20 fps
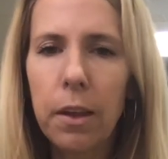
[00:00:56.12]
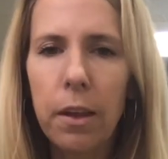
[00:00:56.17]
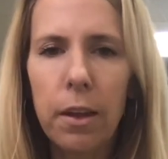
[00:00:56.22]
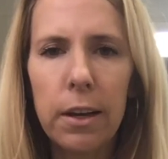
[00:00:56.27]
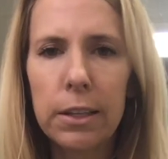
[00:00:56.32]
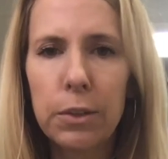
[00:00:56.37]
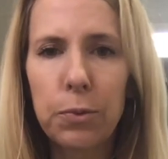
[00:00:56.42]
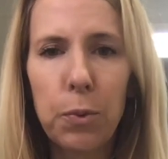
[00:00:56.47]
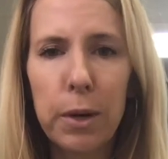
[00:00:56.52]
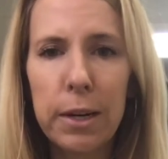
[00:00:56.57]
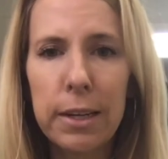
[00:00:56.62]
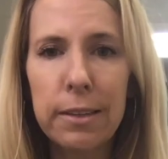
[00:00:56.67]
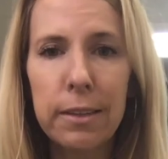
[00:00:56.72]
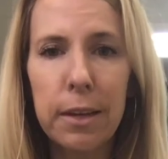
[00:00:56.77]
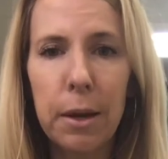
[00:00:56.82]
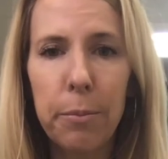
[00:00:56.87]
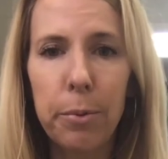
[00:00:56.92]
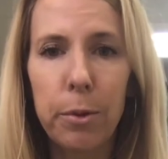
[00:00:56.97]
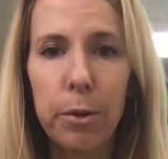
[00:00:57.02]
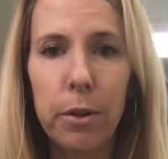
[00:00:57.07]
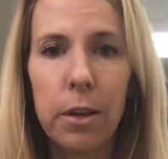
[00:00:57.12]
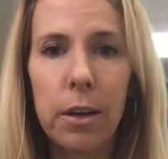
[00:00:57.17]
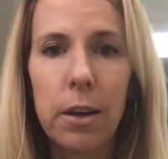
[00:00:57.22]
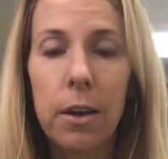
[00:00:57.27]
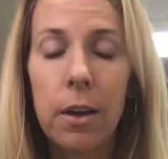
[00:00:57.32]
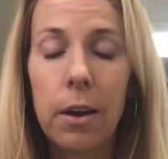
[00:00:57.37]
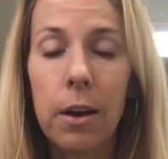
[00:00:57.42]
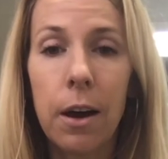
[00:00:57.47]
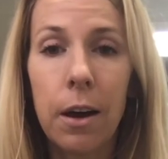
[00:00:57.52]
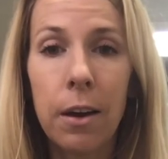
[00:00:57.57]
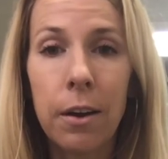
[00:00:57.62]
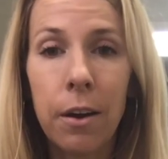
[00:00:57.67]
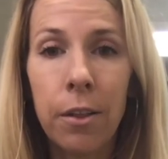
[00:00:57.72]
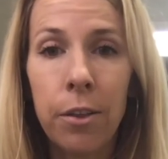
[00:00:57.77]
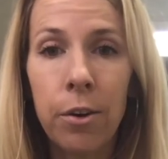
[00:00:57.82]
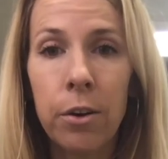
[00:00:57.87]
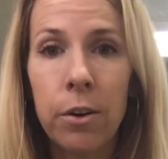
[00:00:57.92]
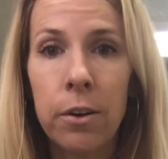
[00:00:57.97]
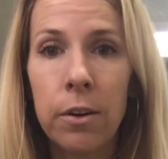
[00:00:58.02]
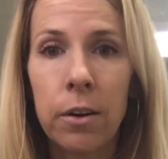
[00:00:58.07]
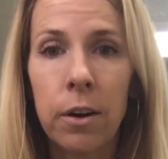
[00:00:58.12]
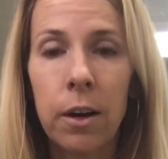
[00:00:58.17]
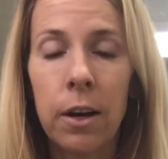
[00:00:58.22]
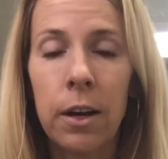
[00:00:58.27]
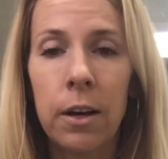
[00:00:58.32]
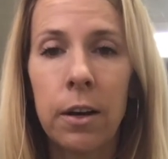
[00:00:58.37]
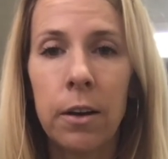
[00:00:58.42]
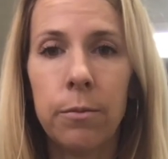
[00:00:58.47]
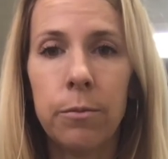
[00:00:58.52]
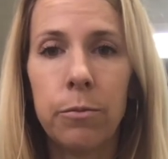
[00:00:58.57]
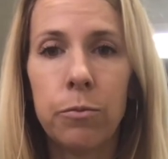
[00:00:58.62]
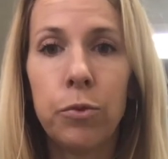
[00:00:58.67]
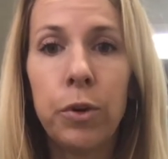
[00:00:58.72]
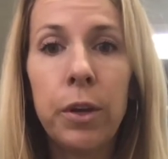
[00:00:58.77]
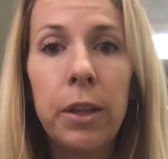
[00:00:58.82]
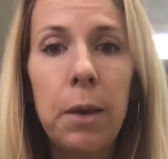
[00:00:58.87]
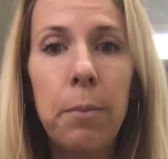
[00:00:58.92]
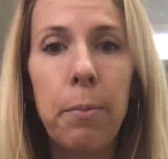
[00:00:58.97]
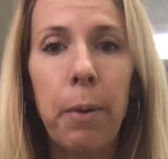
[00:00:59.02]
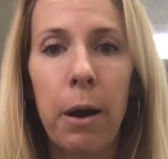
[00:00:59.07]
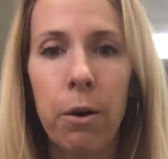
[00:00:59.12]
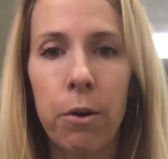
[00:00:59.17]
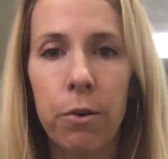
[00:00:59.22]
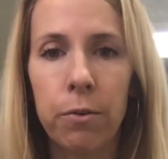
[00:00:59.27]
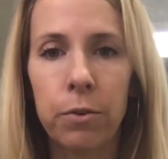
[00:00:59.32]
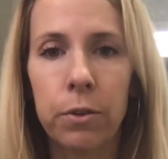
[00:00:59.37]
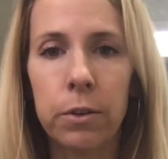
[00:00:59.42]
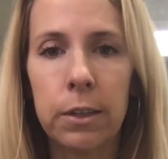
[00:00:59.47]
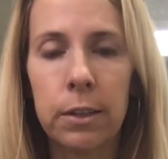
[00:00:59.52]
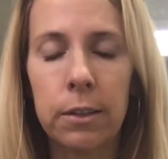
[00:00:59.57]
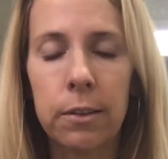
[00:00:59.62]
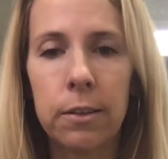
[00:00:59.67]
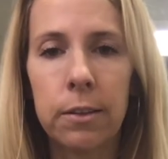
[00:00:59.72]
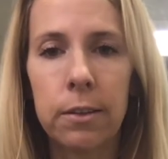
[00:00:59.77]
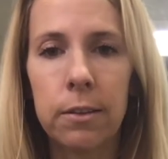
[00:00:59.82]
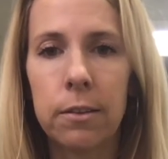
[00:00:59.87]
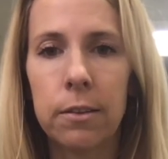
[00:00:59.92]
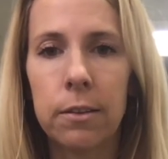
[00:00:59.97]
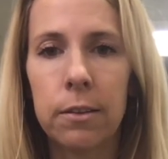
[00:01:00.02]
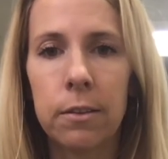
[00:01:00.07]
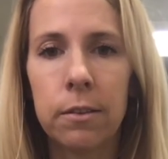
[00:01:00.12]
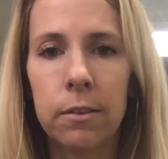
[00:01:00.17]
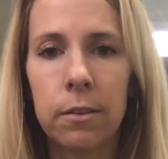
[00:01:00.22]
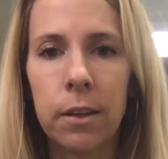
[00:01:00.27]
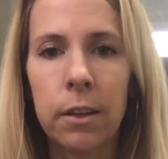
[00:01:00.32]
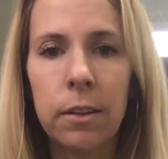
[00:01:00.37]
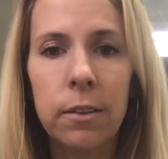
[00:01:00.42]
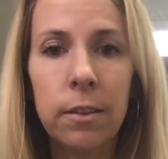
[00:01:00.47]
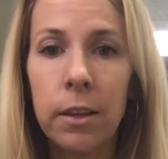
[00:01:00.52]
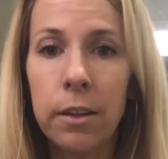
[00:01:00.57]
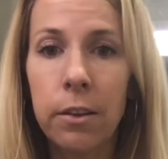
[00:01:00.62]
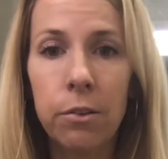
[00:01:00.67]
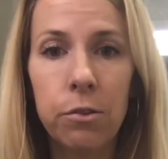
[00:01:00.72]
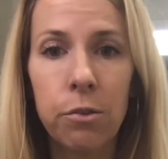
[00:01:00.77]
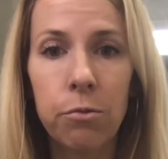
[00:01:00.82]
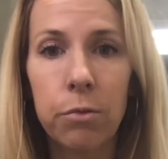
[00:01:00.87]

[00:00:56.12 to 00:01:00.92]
That's one example. Another really powerful instance is, let's say there's a